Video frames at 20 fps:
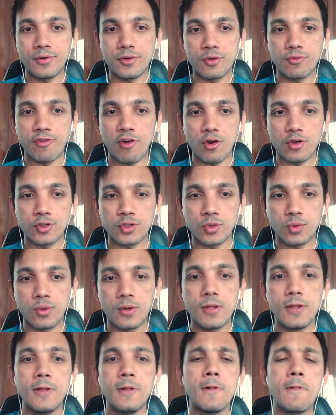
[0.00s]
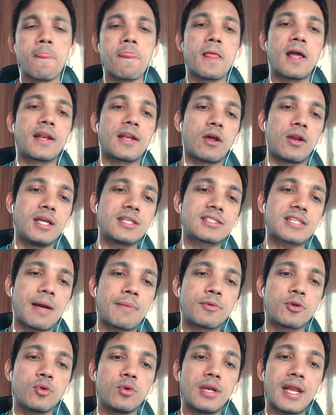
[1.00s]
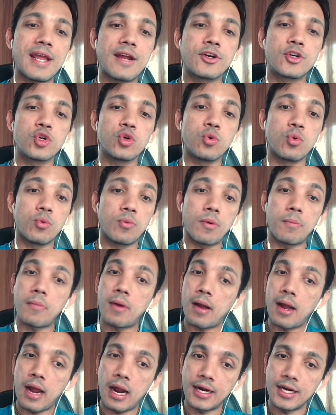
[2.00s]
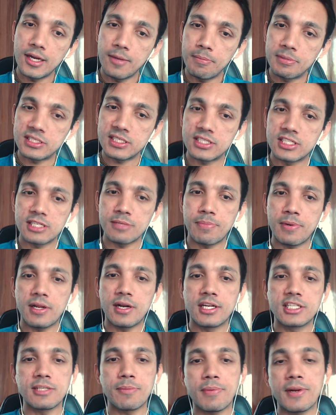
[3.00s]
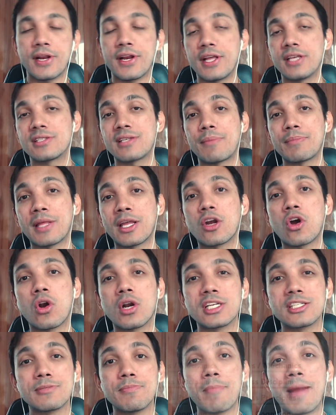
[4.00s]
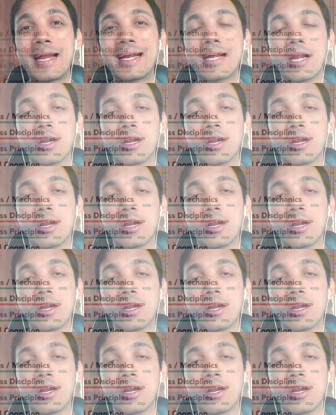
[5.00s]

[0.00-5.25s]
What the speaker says: to follow through. Now, let's come to layer 2. Under business discipline is something called as mental